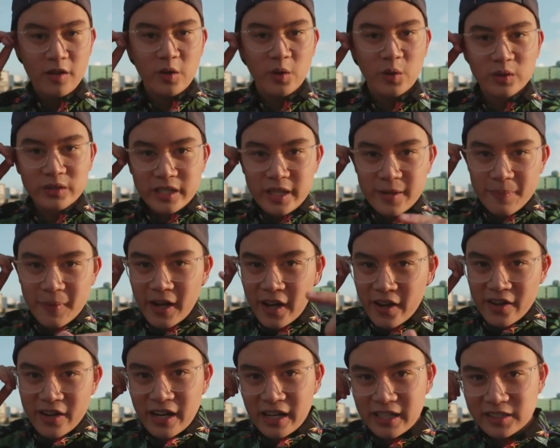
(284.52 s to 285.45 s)
Kung di pa
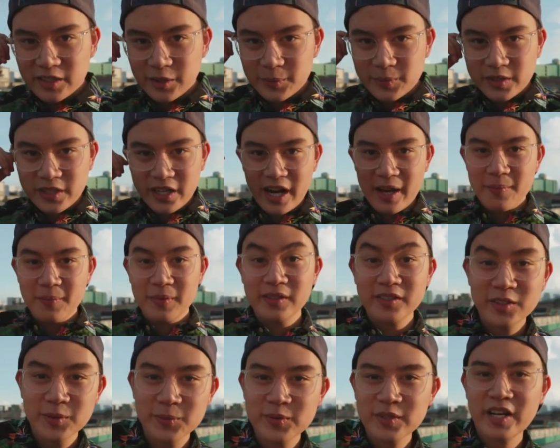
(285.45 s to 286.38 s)
kayo naka-subscribe,
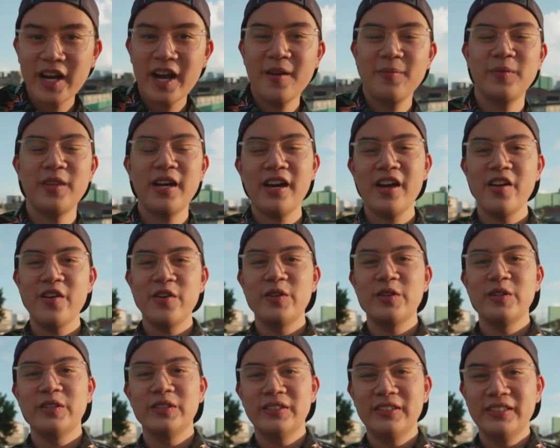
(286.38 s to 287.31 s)
mag-subscribe na
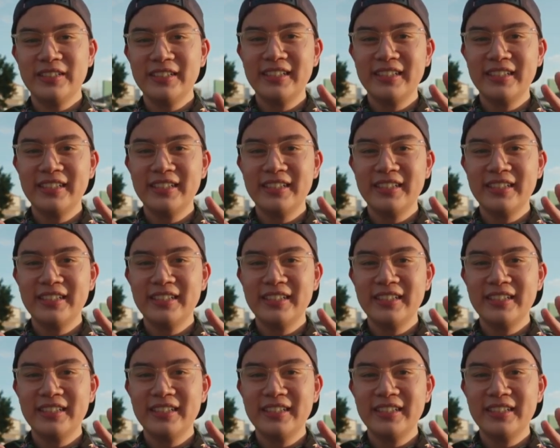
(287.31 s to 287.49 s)
kayo.